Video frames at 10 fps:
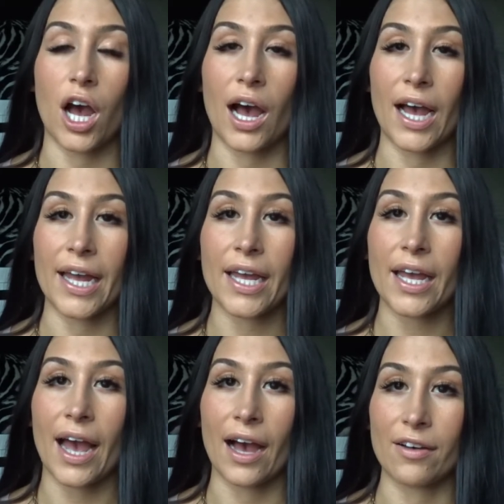
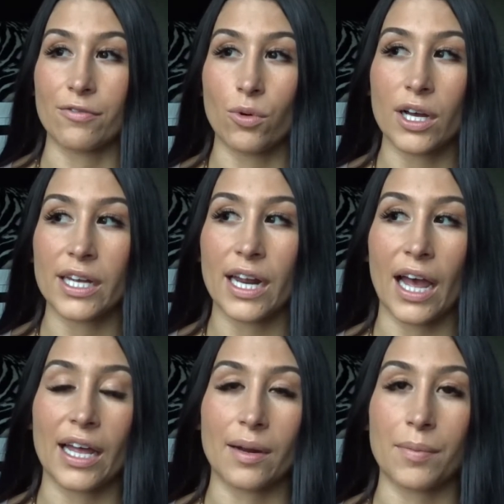I have one
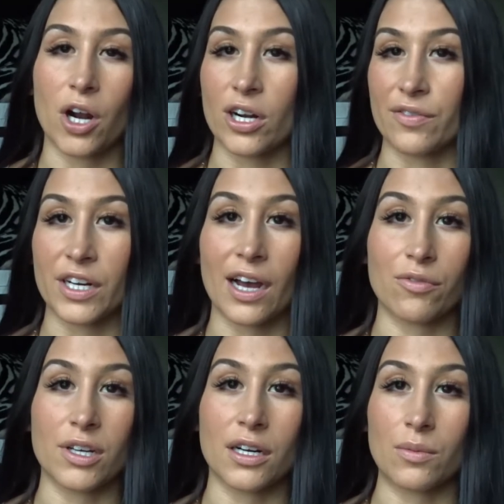and I'm not even
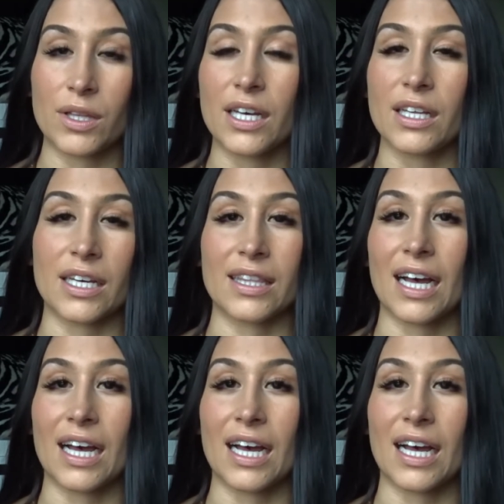halfway done with it. Like,